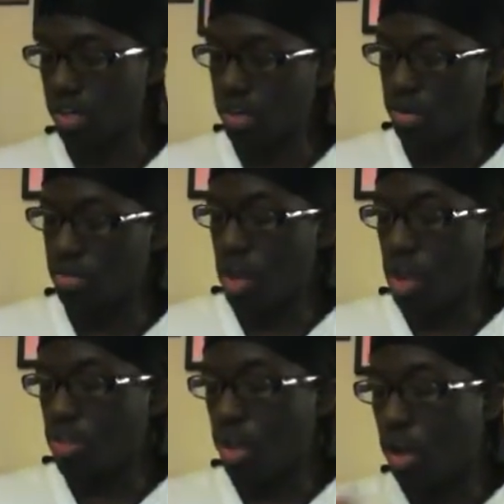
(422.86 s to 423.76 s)
him
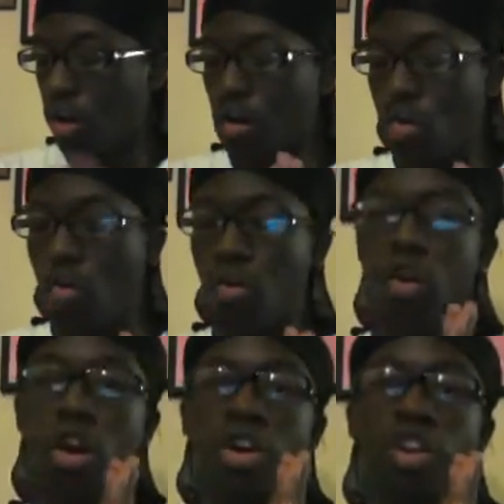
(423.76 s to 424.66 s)
that, oh,
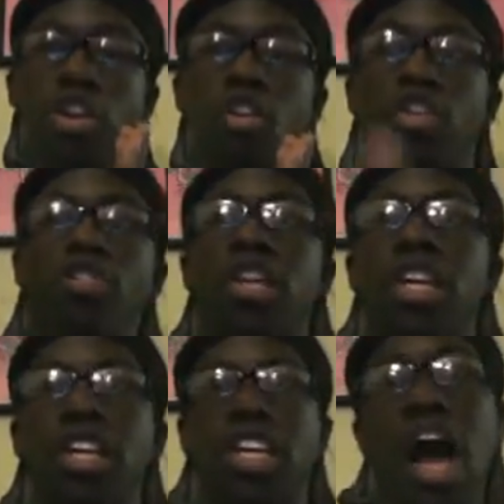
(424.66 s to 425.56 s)
you
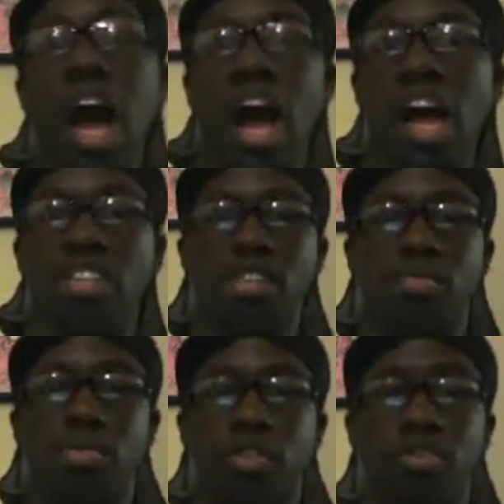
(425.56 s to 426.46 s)
need a god to
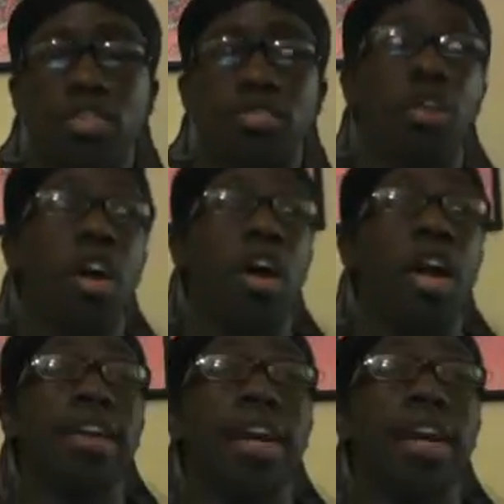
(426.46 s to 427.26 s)
produce you.